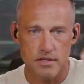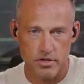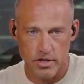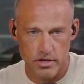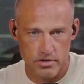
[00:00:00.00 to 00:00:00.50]
you
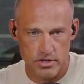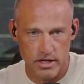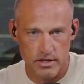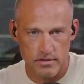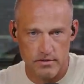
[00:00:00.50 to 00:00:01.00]
need to
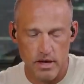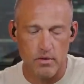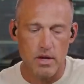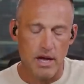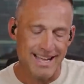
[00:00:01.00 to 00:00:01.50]
understand this. Now,
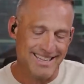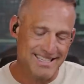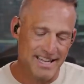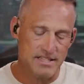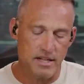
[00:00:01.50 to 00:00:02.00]
I like to
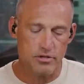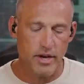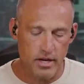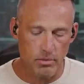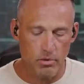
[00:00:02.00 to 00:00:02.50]
say it's not
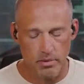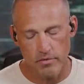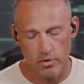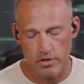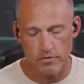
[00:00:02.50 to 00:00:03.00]
tradable, but of
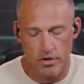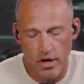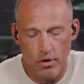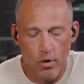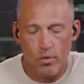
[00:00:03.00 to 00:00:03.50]
course, if you're
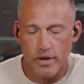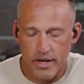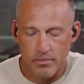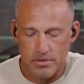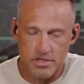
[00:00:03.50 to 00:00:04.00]
not already
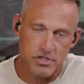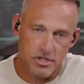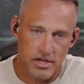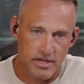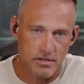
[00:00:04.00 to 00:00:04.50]
in position,
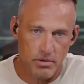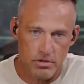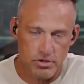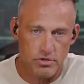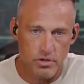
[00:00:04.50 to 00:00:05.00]
then I
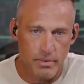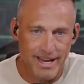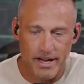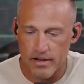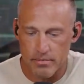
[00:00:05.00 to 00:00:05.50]
suppose you should be
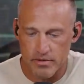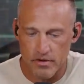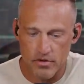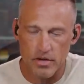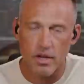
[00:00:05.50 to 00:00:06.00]
getting into position.